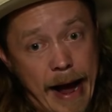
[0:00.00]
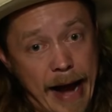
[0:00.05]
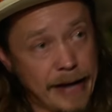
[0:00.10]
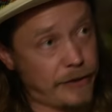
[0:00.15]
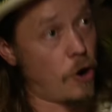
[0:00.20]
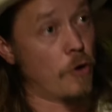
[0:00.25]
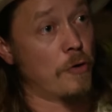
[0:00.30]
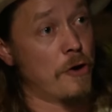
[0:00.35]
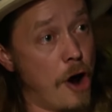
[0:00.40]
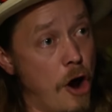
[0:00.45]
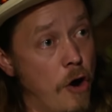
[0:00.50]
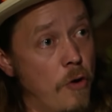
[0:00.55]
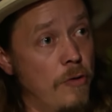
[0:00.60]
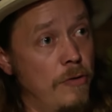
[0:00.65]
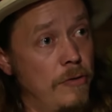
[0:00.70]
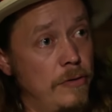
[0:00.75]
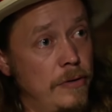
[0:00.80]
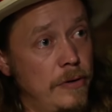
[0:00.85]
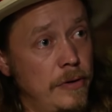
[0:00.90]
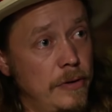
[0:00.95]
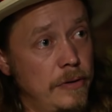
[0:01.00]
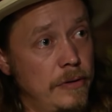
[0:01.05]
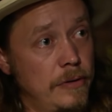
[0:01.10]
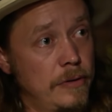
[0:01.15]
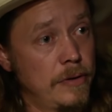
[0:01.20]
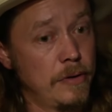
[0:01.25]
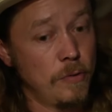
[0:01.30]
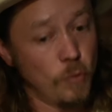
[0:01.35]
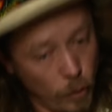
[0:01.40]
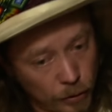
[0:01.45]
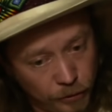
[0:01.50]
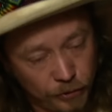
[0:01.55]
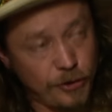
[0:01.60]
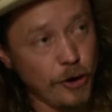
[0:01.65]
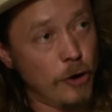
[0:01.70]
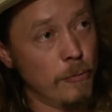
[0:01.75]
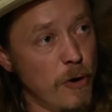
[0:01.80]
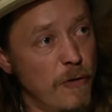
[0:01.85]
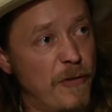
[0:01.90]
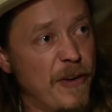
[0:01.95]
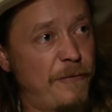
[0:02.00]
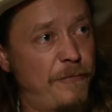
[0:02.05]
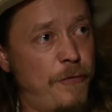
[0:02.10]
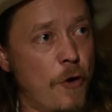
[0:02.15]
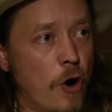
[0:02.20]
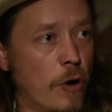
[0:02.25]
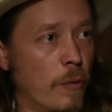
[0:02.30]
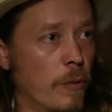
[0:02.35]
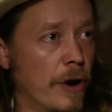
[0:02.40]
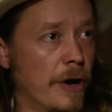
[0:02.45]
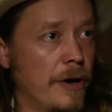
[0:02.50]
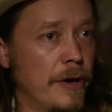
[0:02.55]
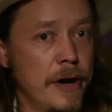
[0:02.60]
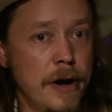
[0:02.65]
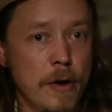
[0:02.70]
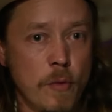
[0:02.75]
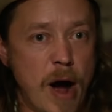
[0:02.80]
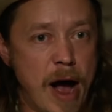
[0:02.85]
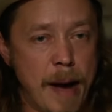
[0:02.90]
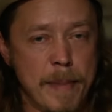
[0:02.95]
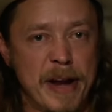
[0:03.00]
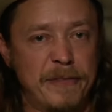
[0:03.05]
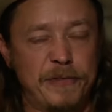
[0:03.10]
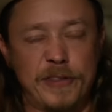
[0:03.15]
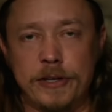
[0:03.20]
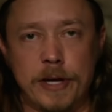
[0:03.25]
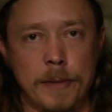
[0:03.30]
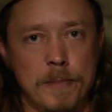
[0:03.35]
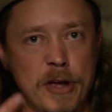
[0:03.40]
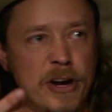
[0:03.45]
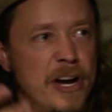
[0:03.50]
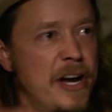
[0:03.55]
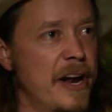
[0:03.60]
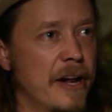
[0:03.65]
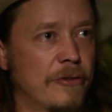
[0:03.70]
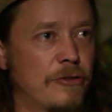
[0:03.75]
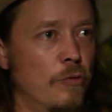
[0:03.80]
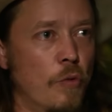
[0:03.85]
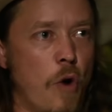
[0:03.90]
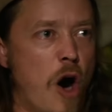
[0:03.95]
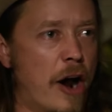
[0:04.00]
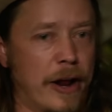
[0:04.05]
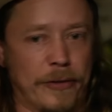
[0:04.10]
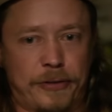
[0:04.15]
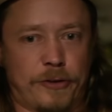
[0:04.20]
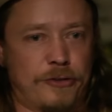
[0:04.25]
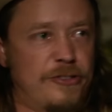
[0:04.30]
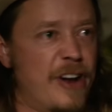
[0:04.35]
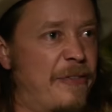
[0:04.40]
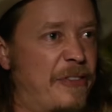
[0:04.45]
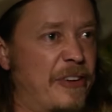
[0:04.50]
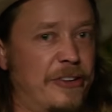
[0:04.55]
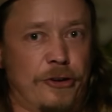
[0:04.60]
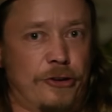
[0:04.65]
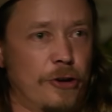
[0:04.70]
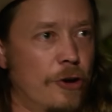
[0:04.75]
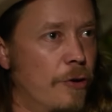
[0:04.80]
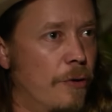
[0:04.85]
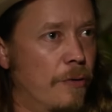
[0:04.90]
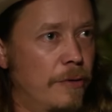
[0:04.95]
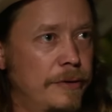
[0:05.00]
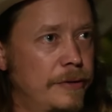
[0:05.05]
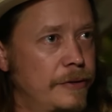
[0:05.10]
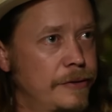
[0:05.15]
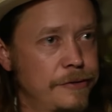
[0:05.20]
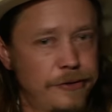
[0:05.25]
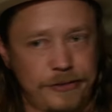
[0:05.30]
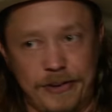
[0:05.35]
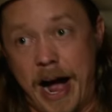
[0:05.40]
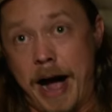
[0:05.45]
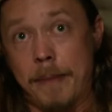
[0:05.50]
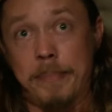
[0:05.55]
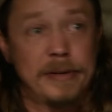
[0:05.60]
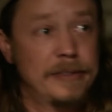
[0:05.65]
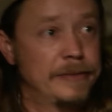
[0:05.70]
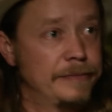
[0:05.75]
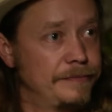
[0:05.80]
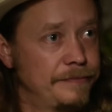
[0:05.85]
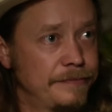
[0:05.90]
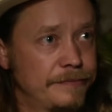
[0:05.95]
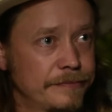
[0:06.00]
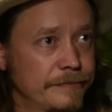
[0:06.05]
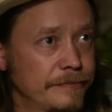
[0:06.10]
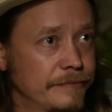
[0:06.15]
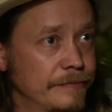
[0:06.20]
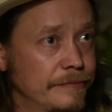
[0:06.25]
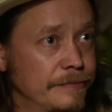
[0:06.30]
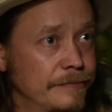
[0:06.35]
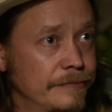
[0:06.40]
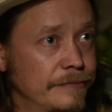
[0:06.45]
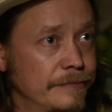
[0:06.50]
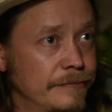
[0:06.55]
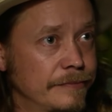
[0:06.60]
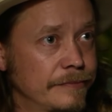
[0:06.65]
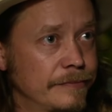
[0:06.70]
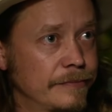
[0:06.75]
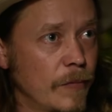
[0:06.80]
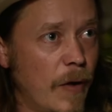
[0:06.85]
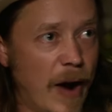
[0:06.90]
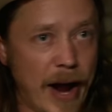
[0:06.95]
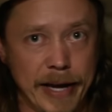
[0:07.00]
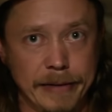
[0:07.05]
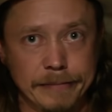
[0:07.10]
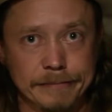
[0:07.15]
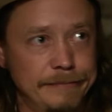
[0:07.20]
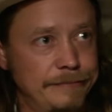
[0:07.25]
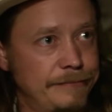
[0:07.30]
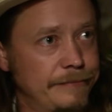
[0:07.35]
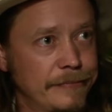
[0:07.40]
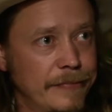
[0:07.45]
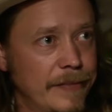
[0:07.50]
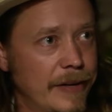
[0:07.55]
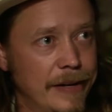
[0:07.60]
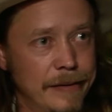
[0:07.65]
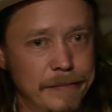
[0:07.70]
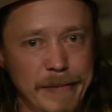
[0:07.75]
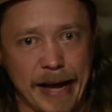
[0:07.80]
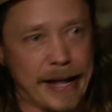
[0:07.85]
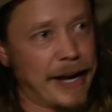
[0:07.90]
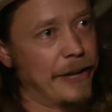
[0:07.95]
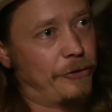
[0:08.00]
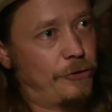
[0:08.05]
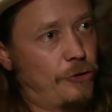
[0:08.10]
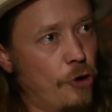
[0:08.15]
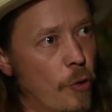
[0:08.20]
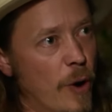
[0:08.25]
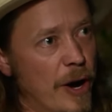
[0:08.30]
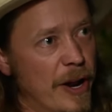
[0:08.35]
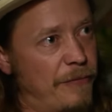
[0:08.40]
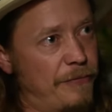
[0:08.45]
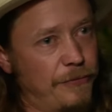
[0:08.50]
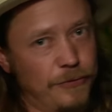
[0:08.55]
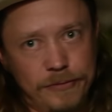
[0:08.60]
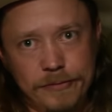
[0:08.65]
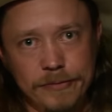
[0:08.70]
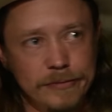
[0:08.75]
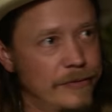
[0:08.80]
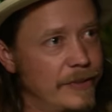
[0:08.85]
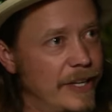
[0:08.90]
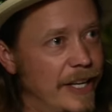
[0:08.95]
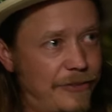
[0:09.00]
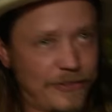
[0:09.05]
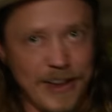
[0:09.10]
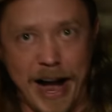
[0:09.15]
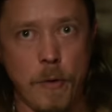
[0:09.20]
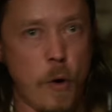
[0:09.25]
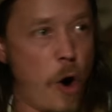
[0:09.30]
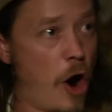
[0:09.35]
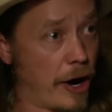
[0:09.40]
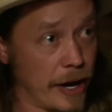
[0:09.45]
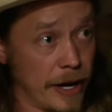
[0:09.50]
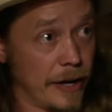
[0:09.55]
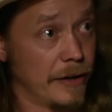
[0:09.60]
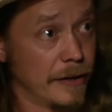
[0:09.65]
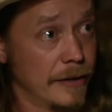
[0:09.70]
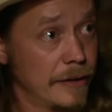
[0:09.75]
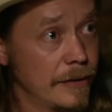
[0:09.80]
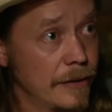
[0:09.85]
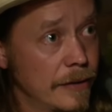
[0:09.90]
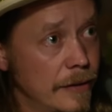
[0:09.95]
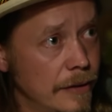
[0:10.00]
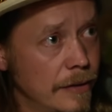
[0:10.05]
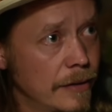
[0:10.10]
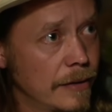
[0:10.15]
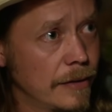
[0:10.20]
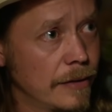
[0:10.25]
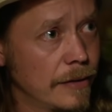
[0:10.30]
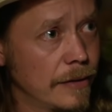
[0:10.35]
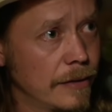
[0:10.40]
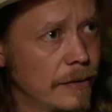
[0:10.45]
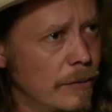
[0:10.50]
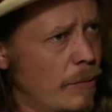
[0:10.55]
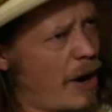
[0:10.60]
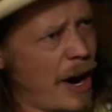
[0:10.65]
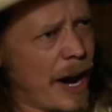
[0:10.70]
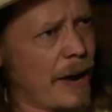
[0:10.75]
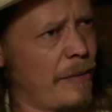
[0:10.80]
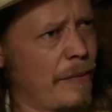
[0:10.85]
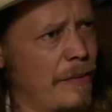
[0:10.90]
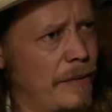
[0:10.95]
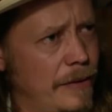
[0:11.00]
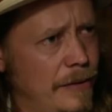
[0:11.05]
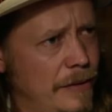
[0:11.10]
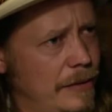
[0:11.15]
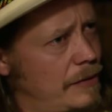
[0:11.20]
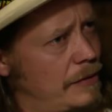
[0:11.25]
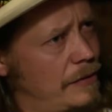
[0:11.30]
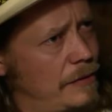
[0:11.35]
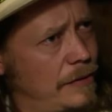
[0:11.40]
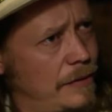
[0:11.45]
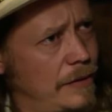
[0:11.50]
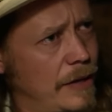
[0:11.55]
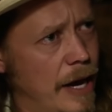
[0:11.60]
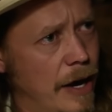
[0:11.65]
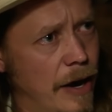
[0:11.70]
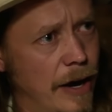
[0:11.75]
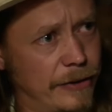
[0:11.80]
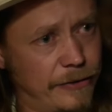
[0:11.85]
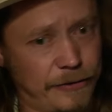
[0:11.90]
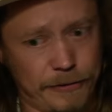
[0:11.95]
I don't know. We're still moving forward. Well, I mean, if the community doesn't want it, there's nothing to do. Stop. Right? I'm not gonna do it if it's not wanted. Why? You know,